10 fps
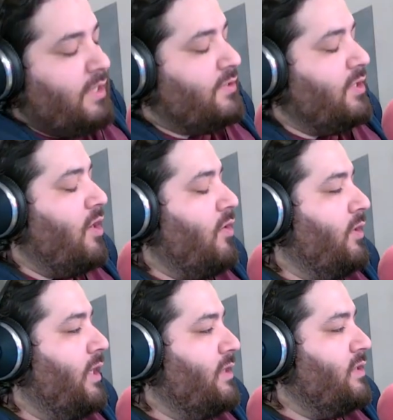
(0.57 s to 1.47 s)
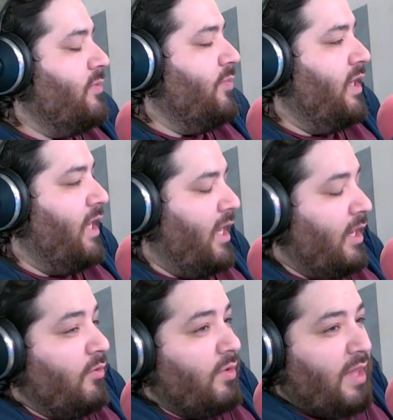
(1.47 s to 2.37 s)
so let's
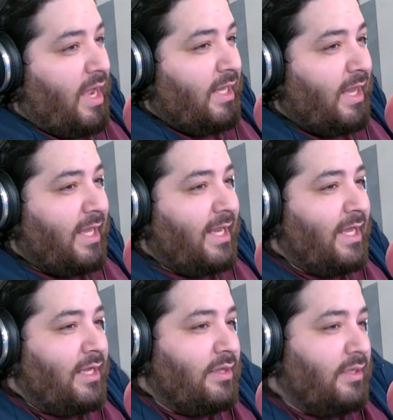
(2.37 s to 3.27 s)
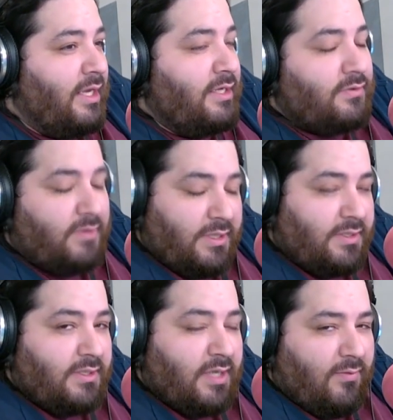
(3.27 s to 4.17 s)
begin with highlighting the latest
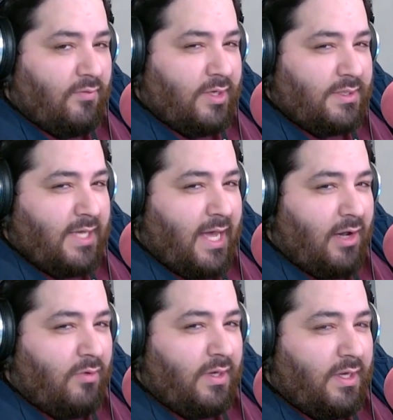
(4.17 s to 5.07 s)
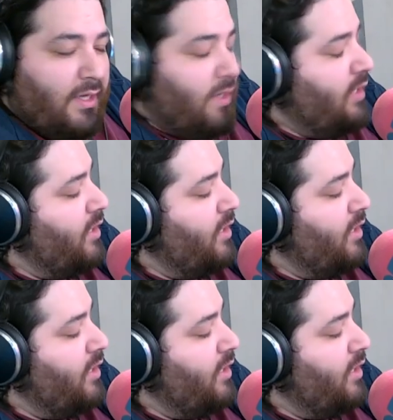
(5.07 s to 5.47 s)
releases of what's out in